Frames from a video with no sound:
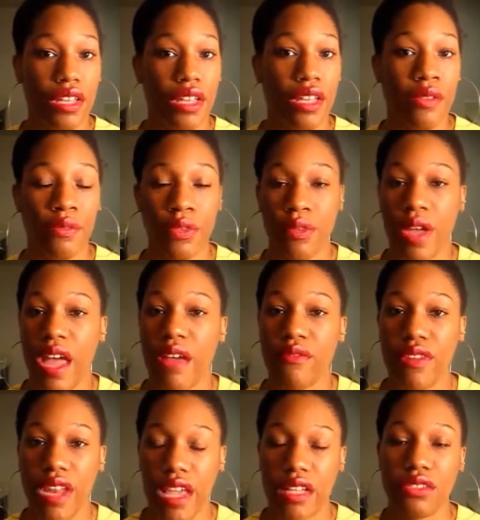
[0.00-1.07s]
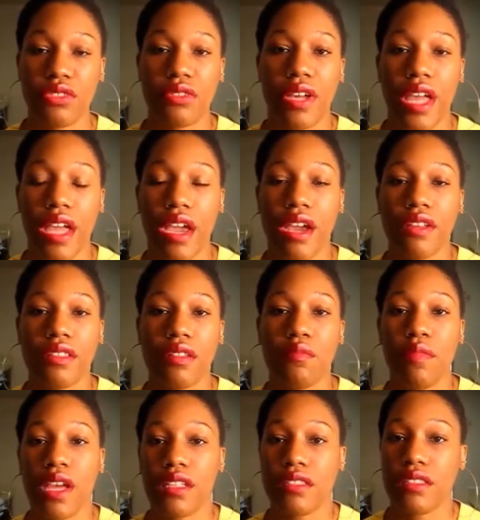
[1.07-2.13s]
if you have natural hair, the
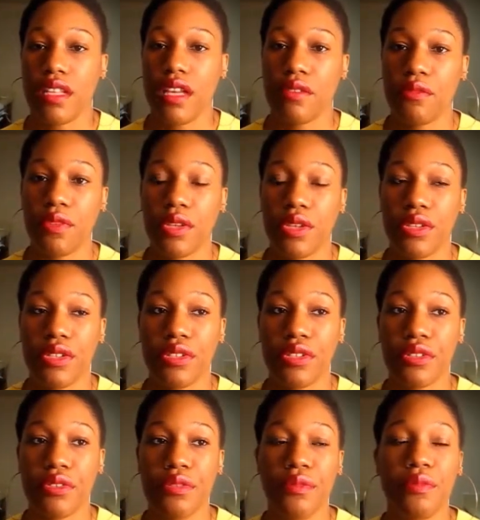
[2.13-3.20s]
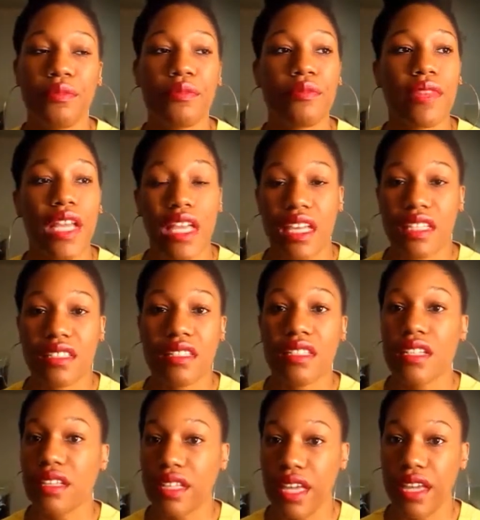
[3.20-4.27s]
best thing for you to do is
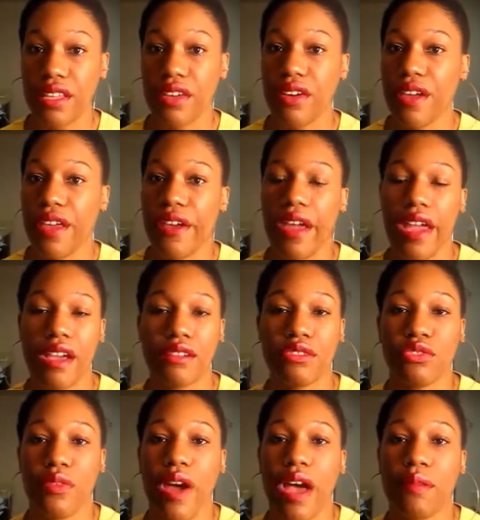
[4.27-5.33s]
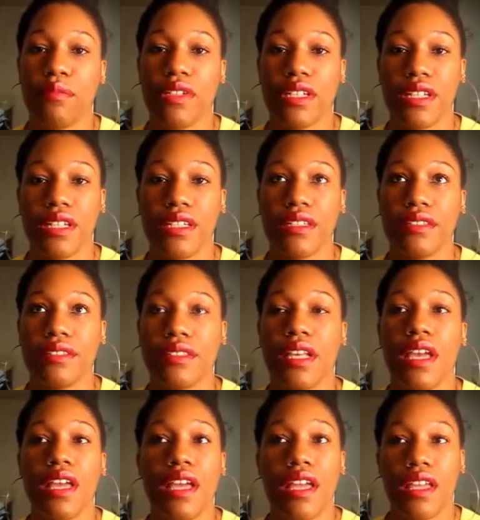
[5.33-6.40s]
to let your hair air dry, because
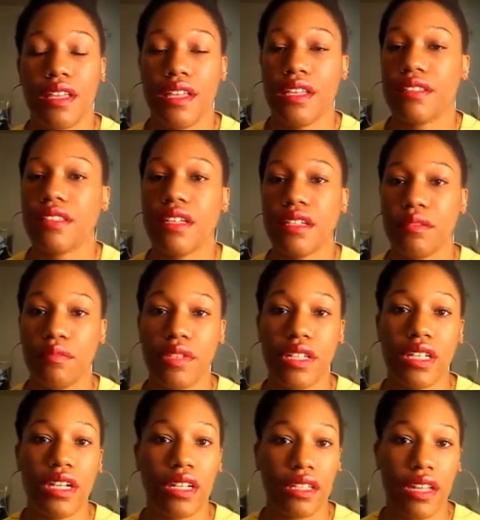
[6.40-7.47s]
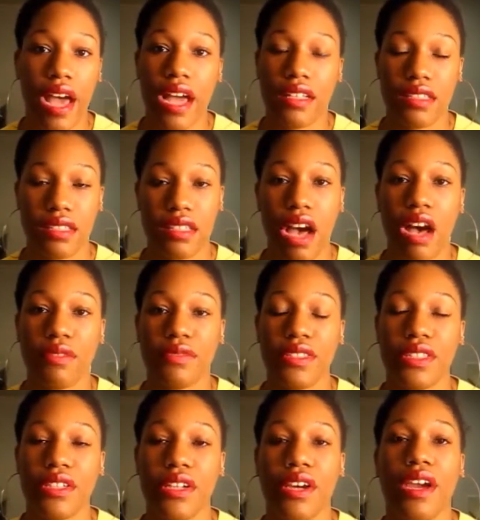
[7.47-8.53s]
it's going to be a lot
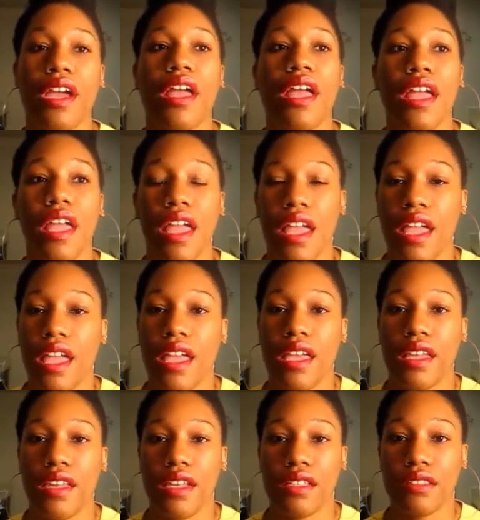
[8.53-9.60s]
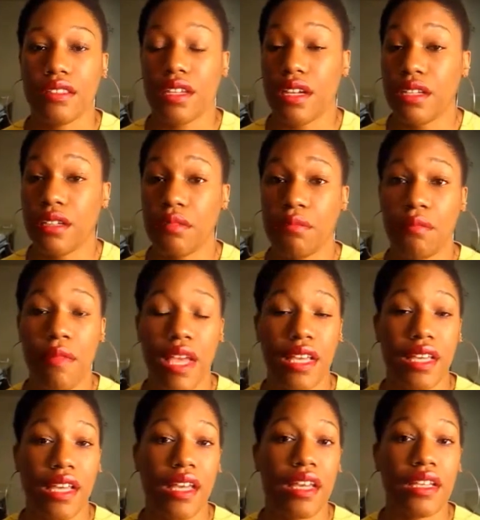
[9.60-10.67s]
softer and it's going to
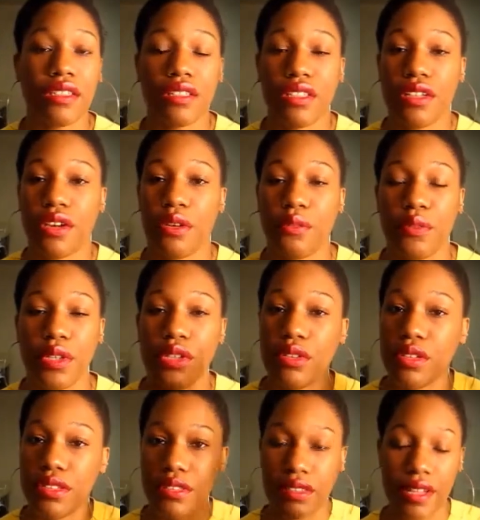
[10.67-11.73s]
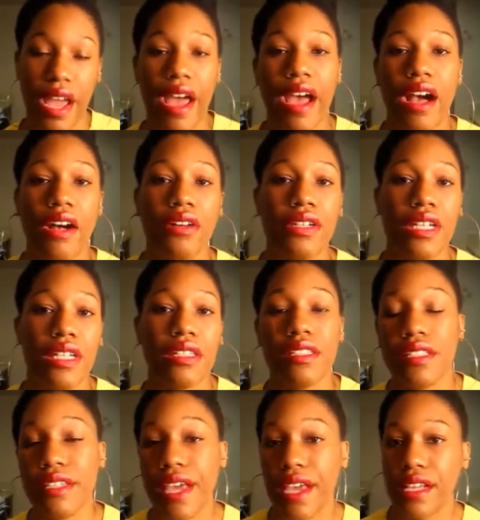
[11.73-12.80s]
make it easier for you to style in
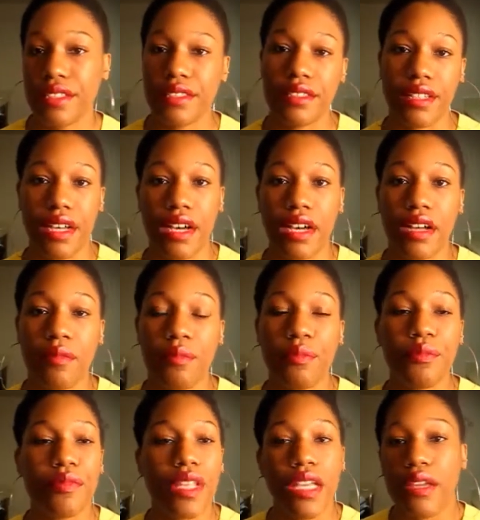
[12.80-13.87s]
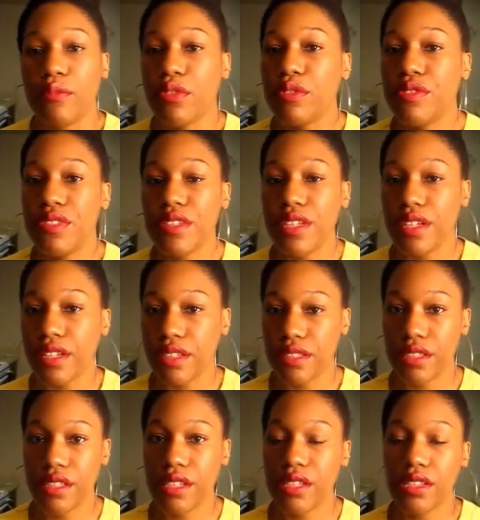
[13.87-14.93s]
the days to come. If you sit
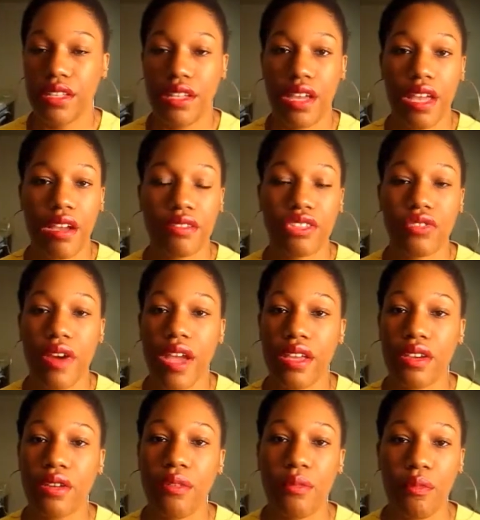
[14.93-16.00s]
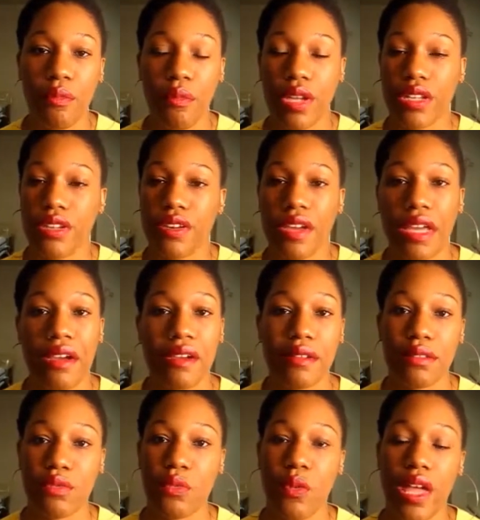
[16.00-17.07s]
underneath the hair dryer when your hair
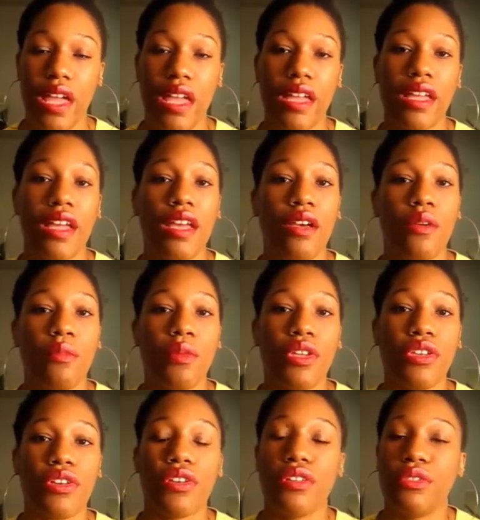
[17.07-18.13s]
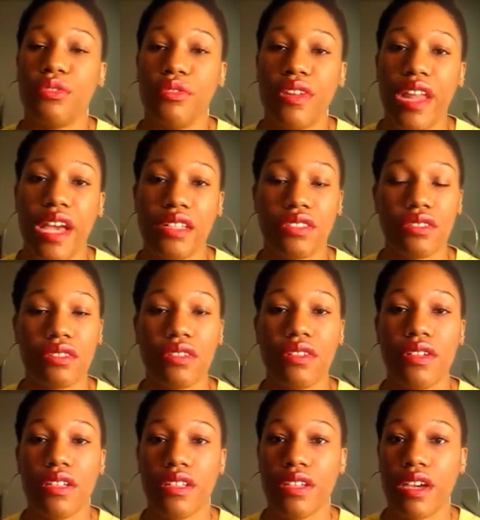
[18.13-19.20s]
is wet, when you're a new
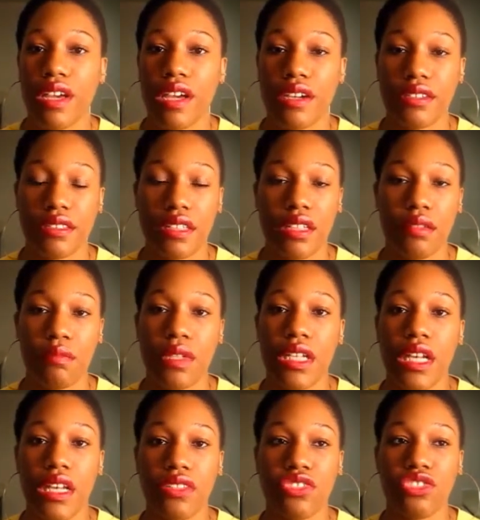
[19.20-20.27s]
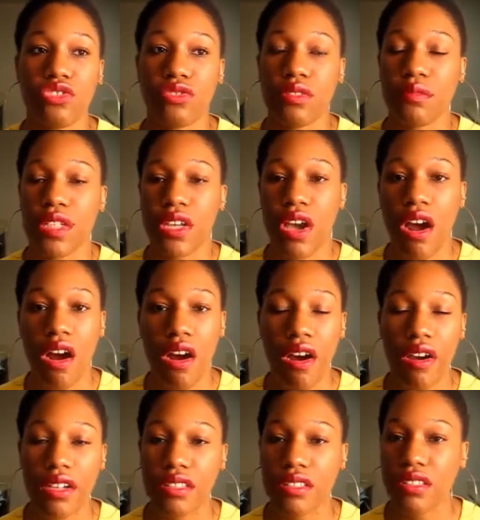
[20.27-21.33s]
natural, your hair is going to be extremely
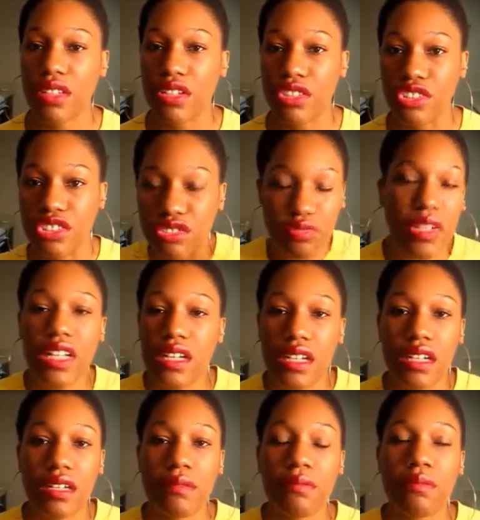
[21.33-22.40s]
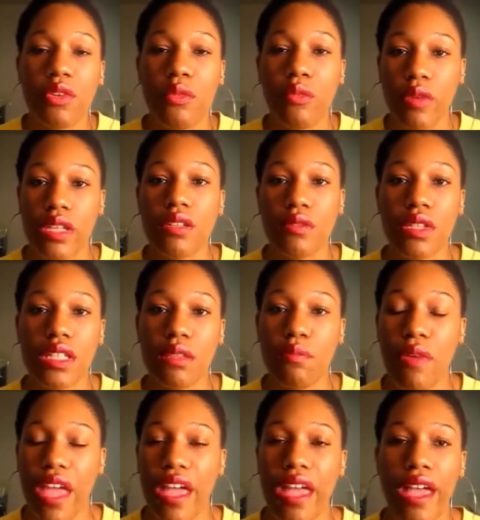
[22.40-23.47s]
hard. It's going to shrink up really, really
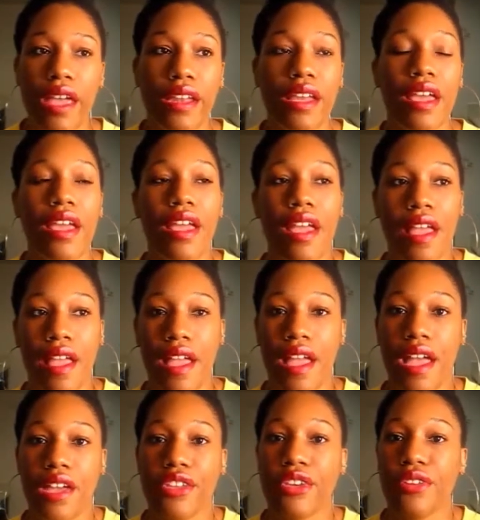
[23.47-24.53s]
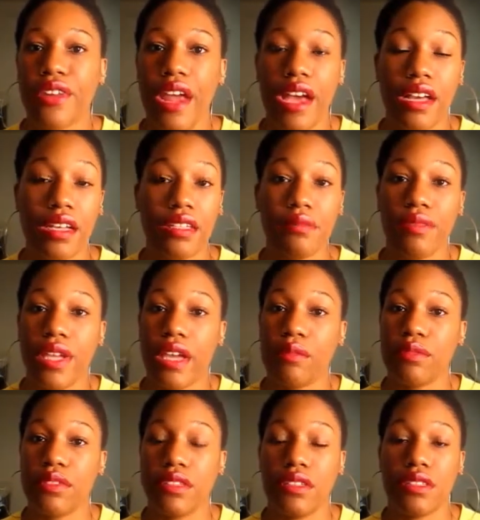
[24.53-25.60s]
bad, and you're not going to be
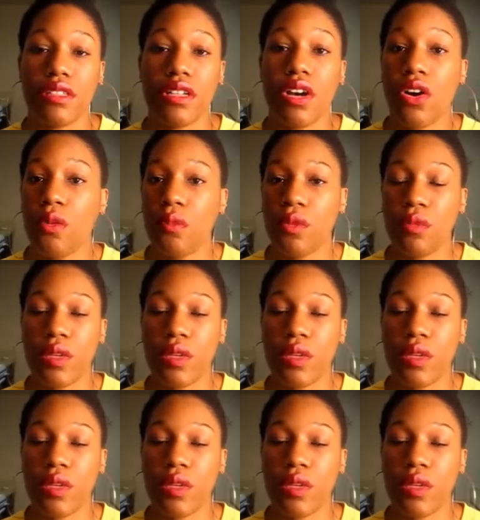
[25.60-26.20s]
able to comb it